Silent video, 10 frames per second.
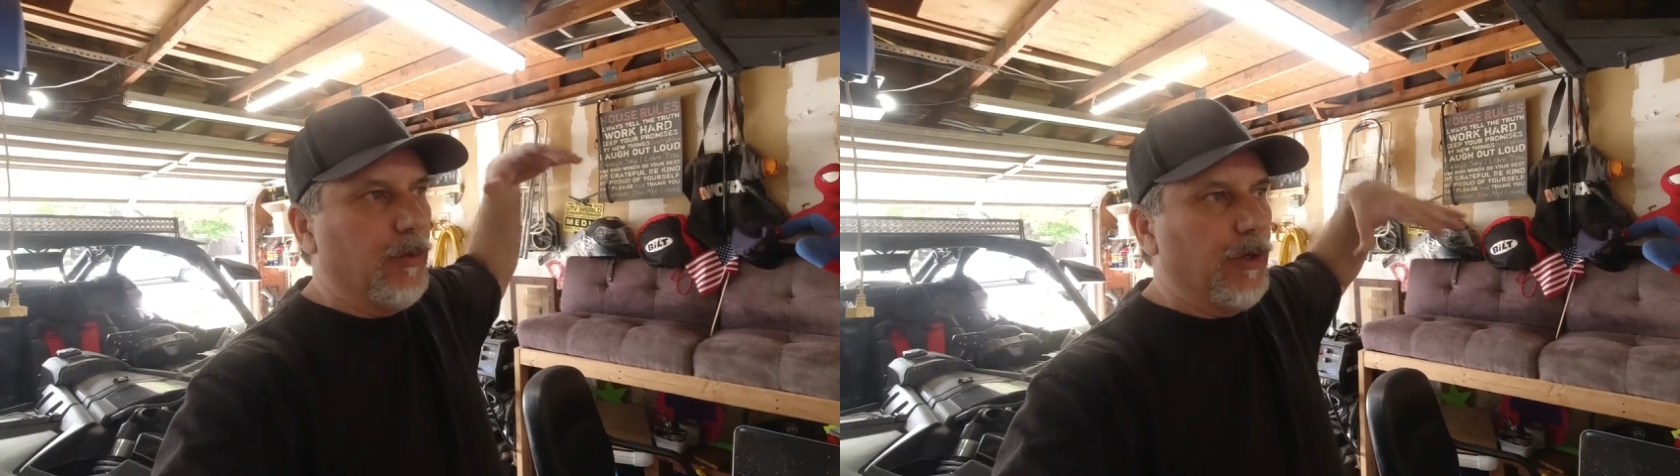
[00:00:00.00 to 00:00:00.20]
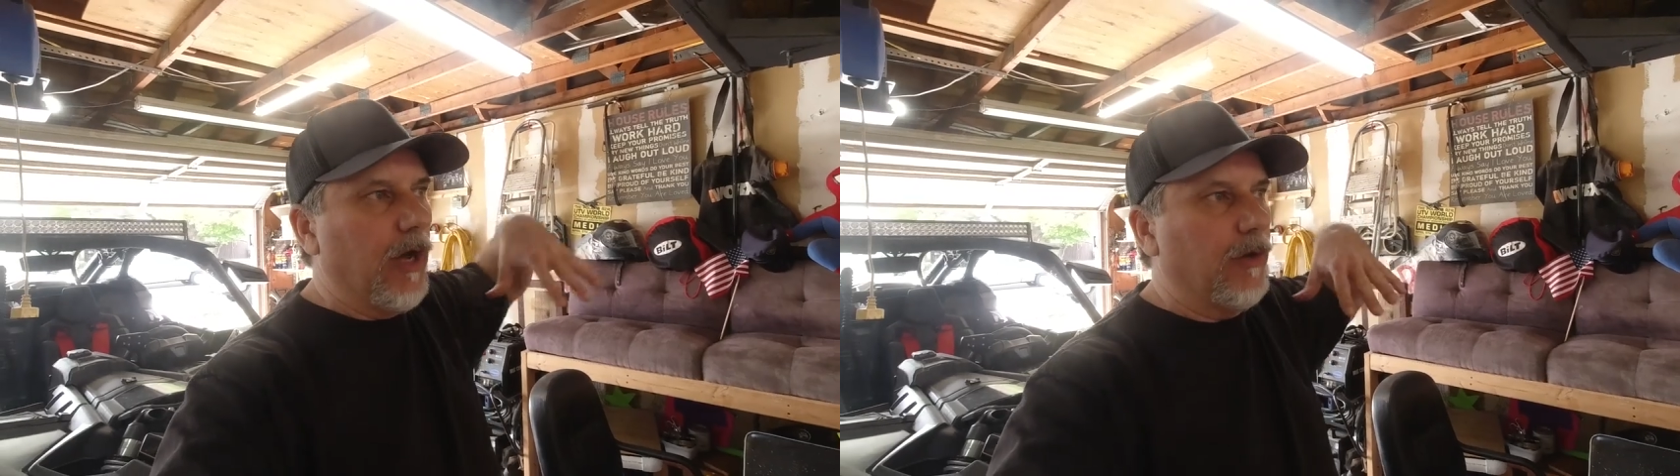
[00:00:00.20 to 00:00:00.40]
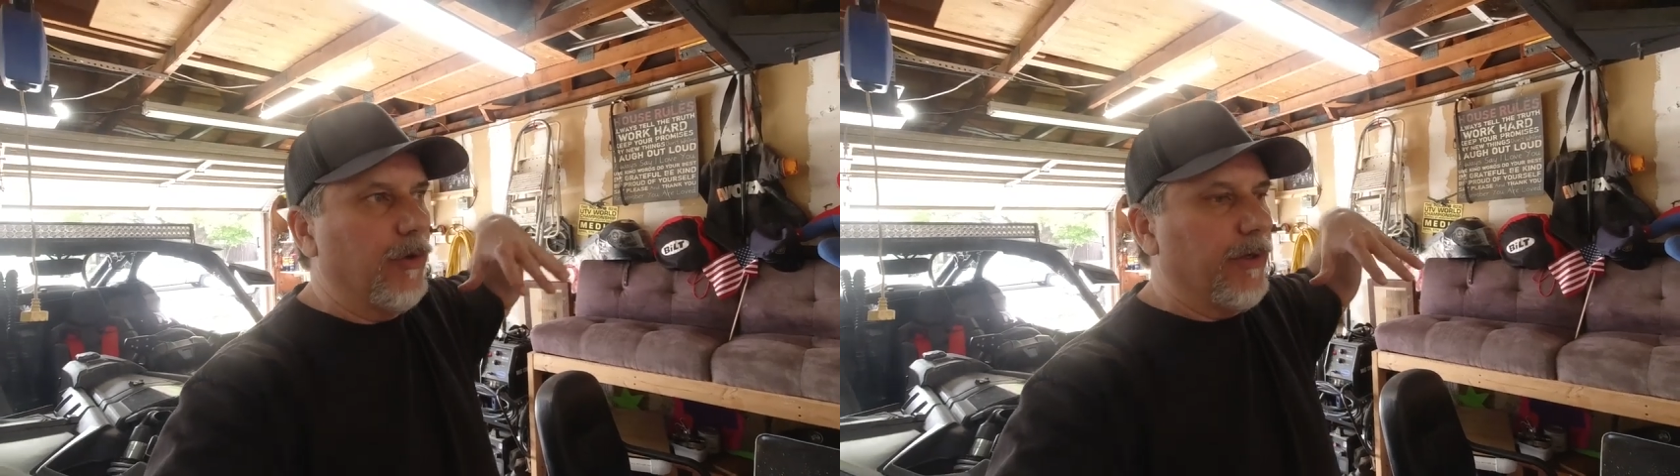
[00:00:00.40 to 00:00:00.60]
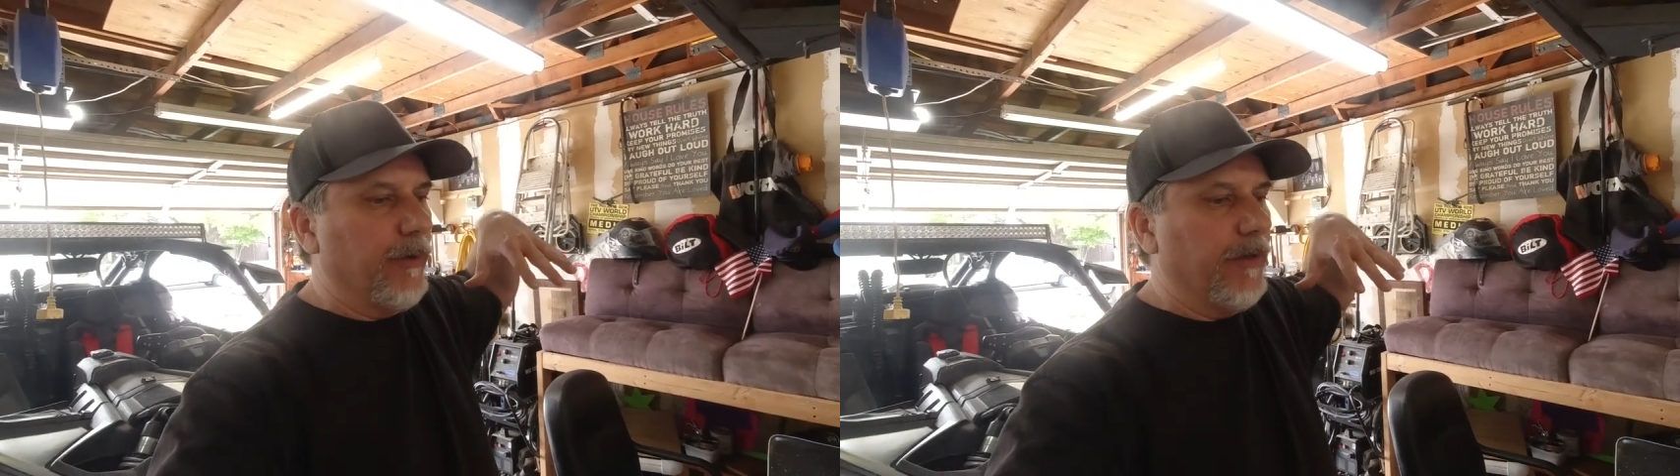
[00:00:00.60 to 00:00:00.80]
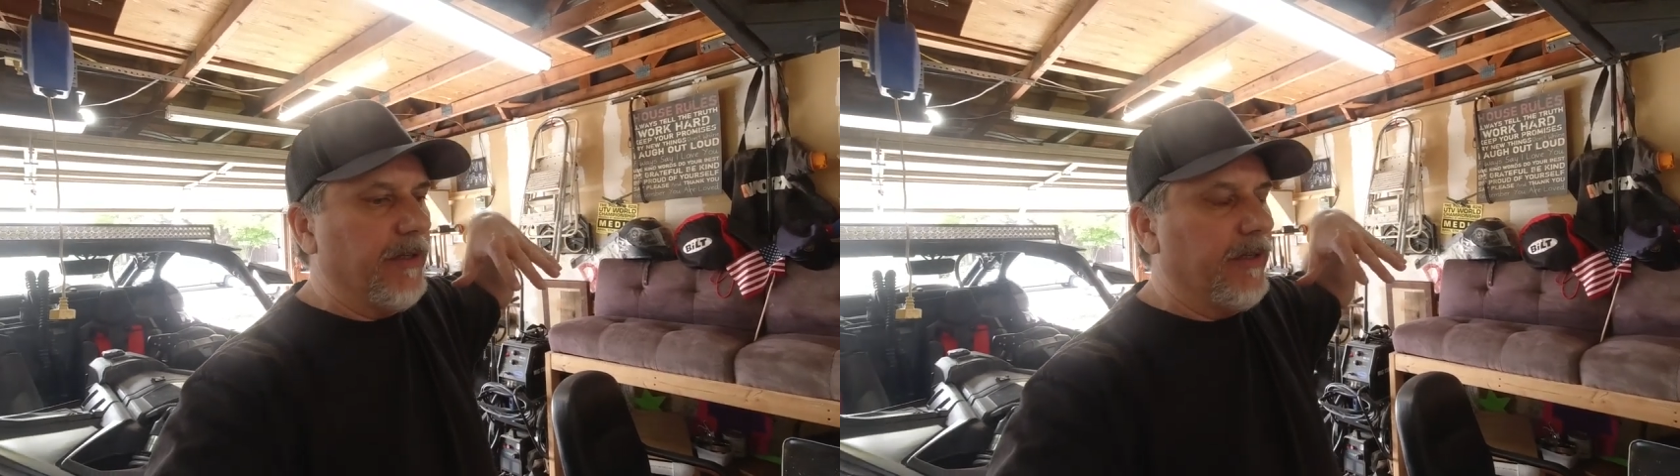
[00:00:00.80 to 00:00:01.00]
We're not going
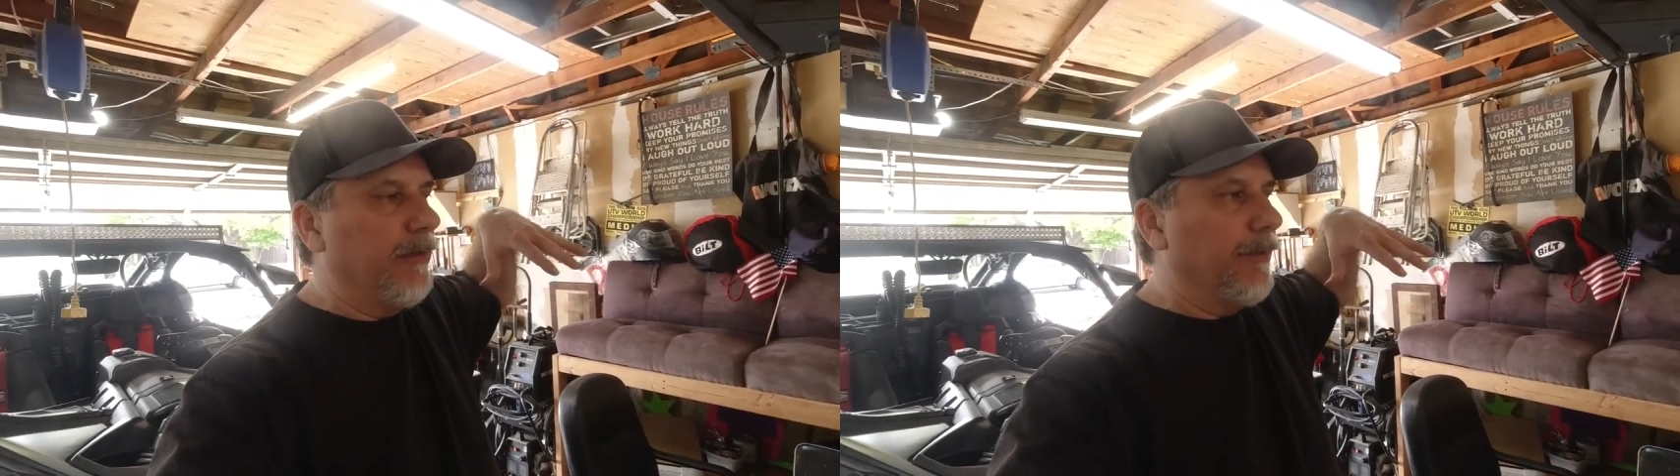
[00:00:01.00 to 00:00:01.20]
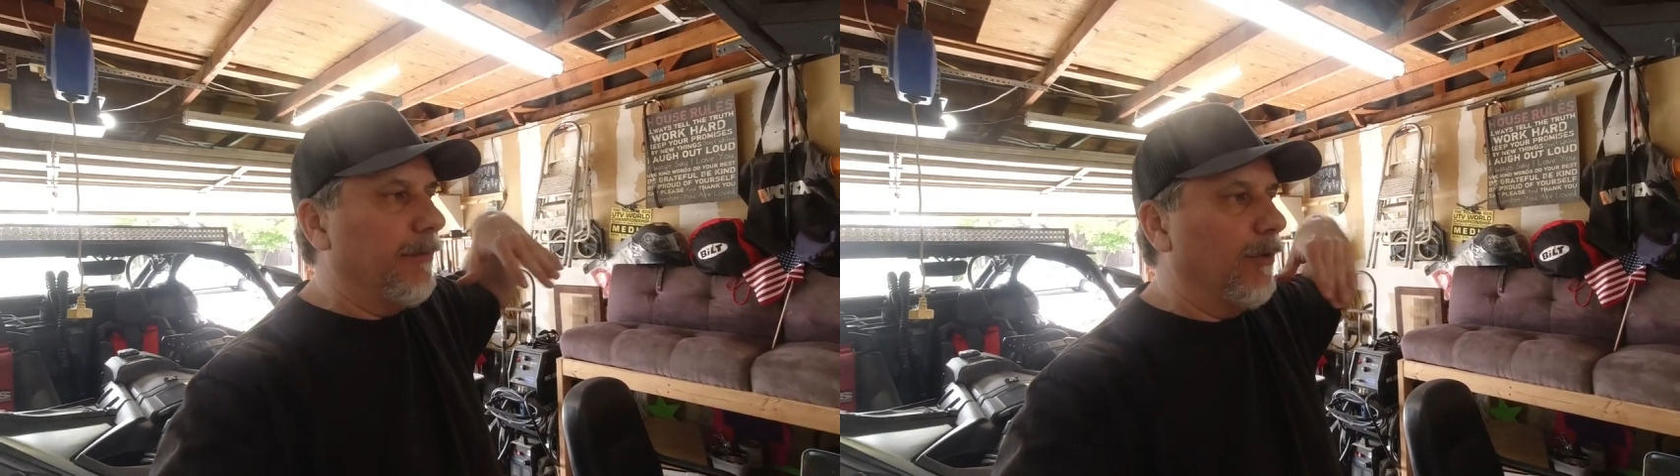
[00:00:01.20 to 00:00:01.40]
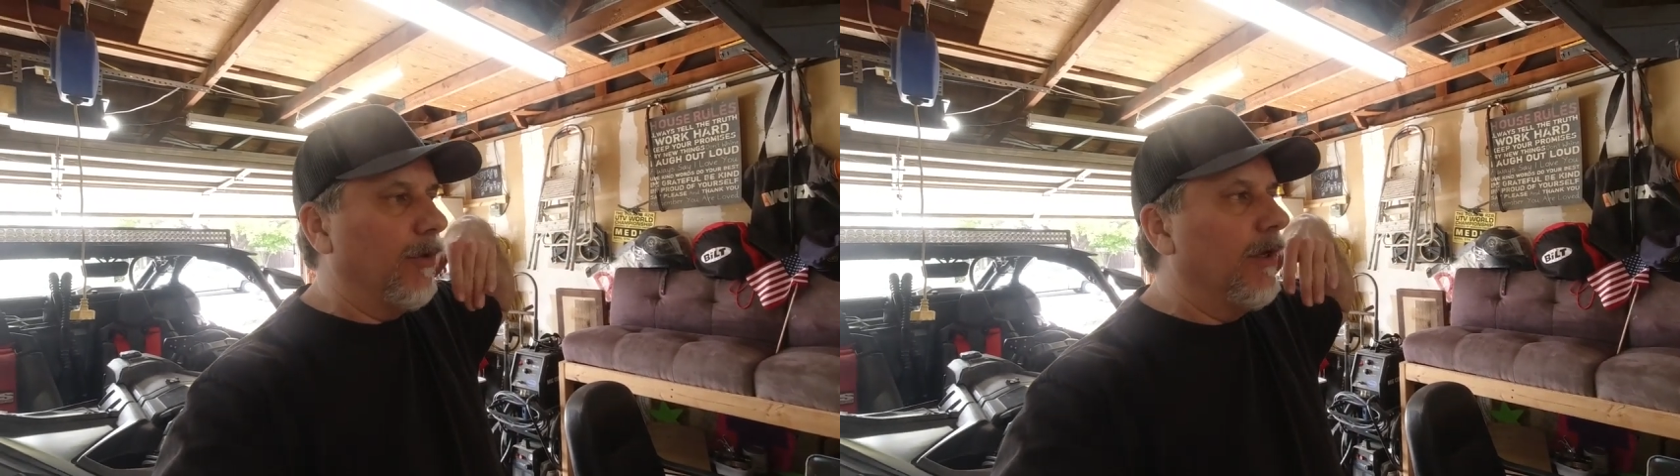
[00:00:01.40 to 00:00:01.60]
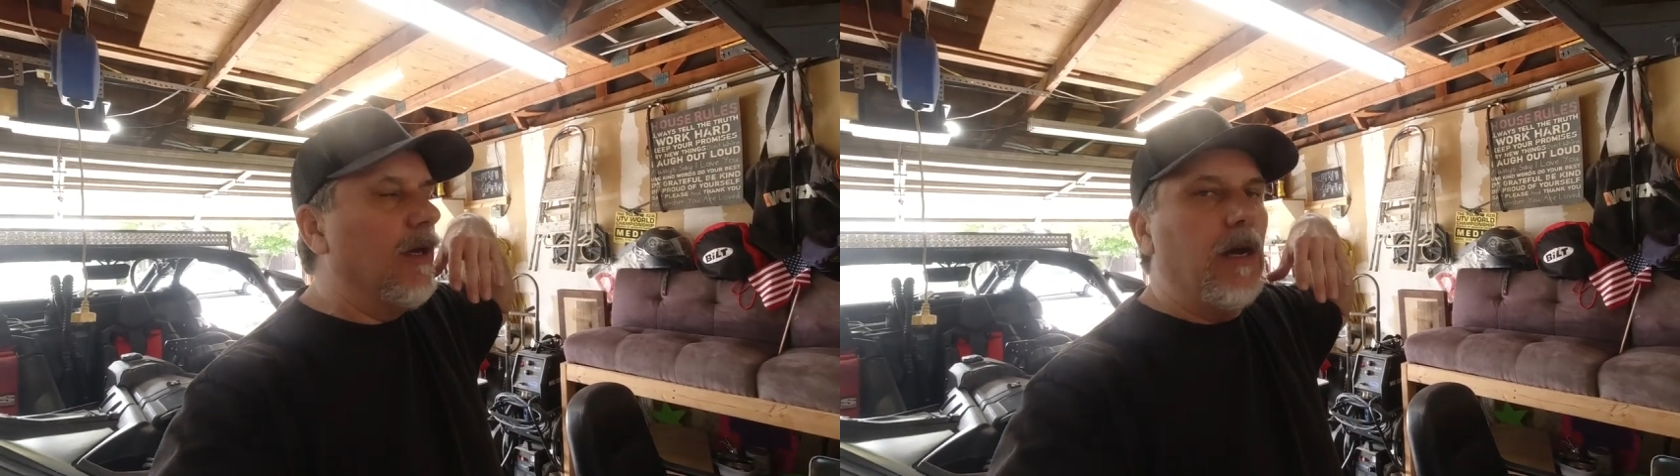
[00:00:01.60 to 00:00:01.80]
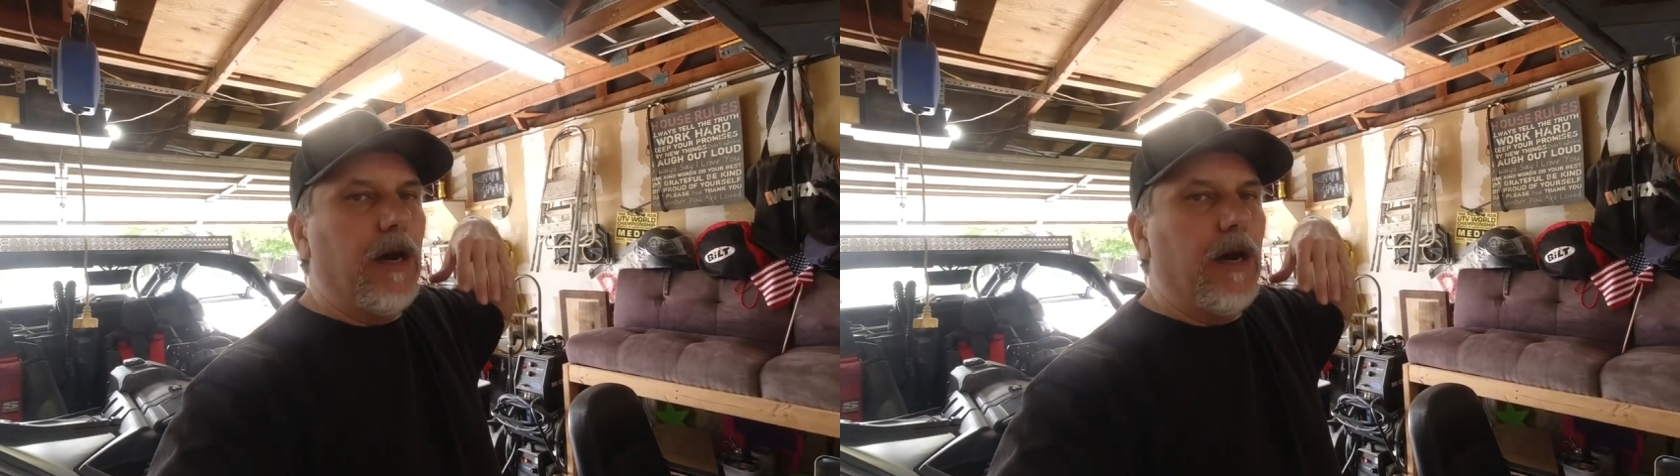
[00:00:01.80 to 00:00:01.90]
around any people